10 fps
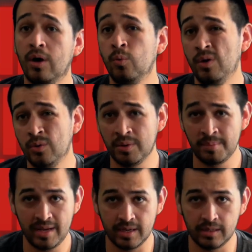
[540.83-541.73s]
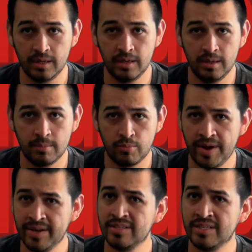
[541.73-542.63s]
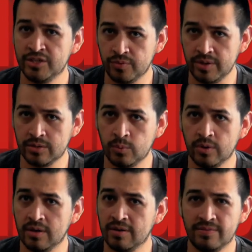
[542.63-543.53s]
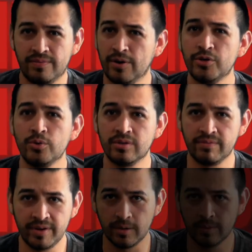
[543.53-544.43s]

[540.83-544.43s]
one would make it, Brianna's injuries were far too severe.